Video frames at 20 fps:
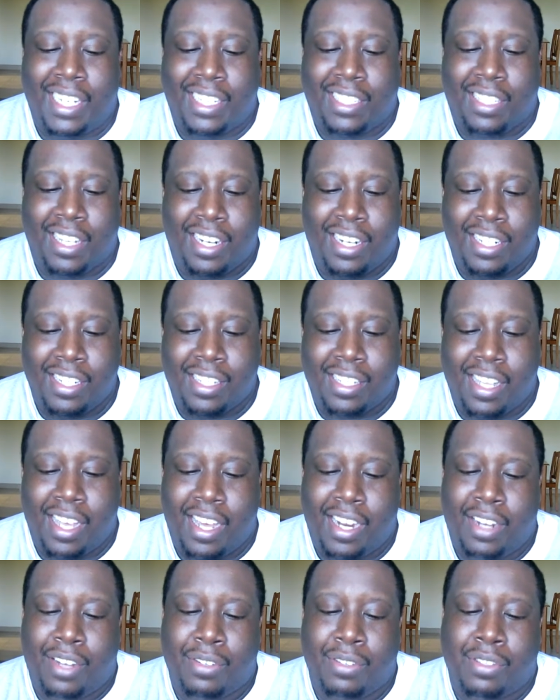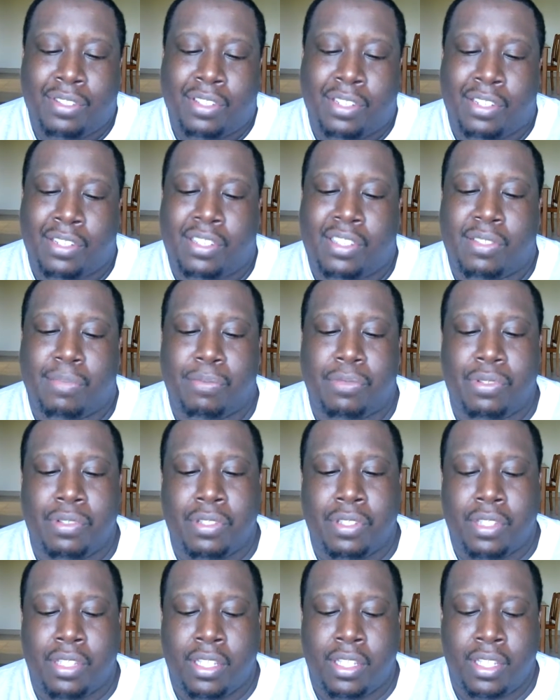I turn it inside out so it's
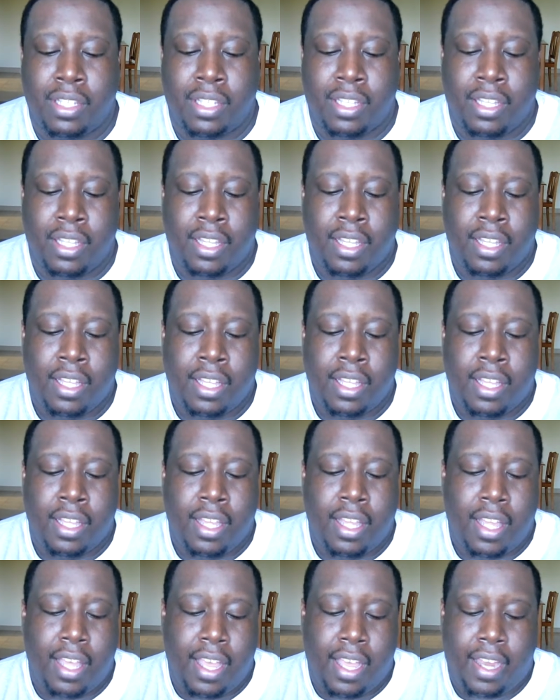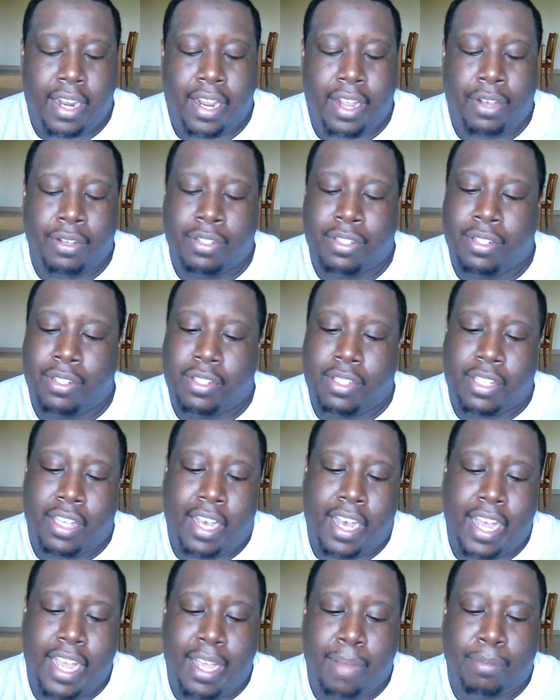smooth. And I also
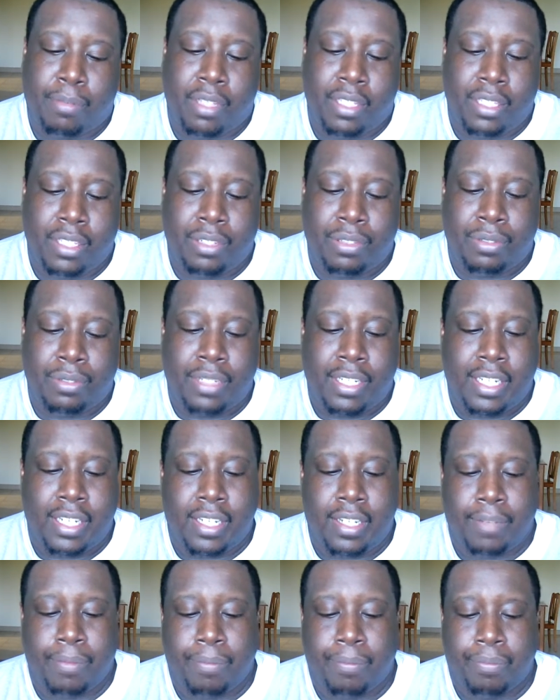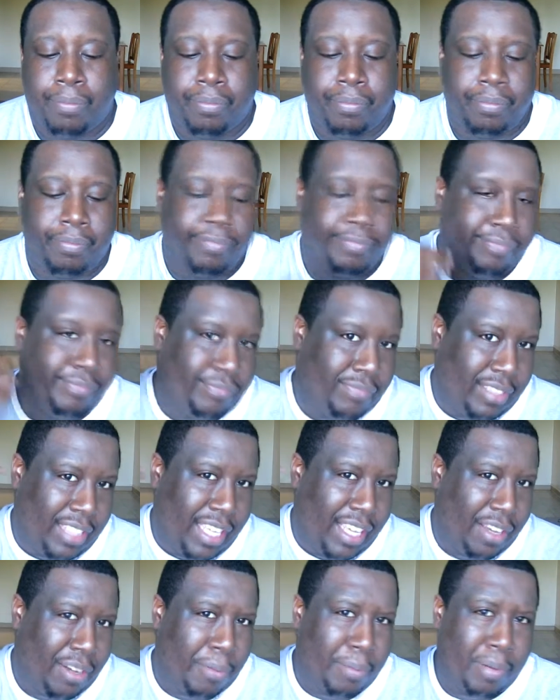tie up the little
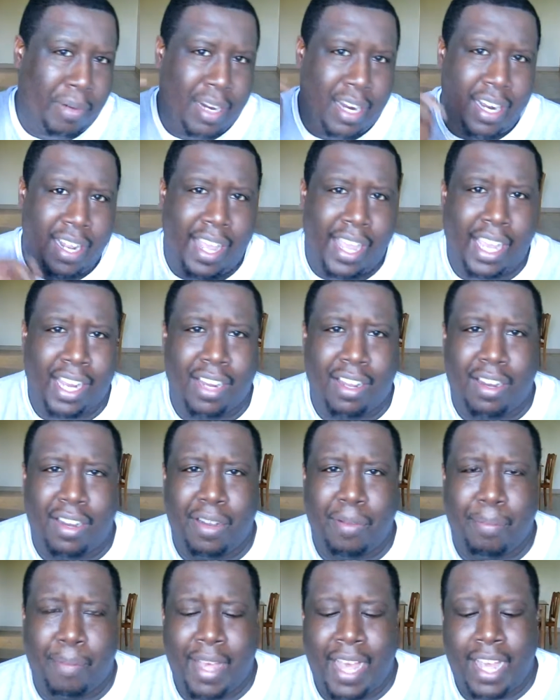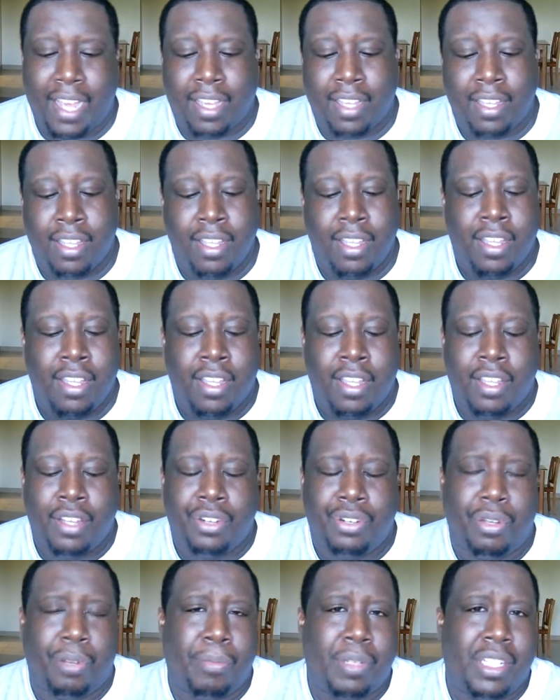tail part hanging on the back.
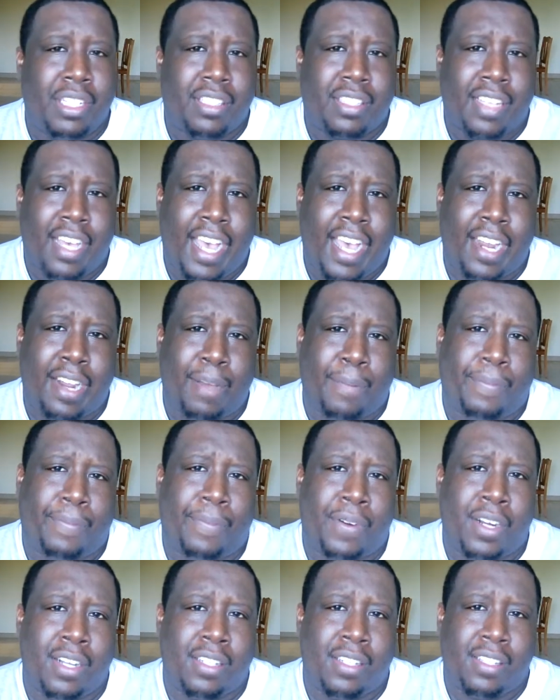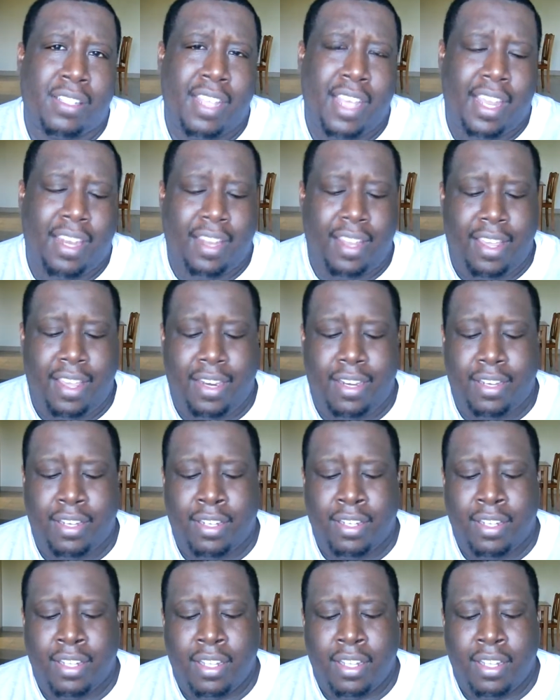Normally you tie it up first and then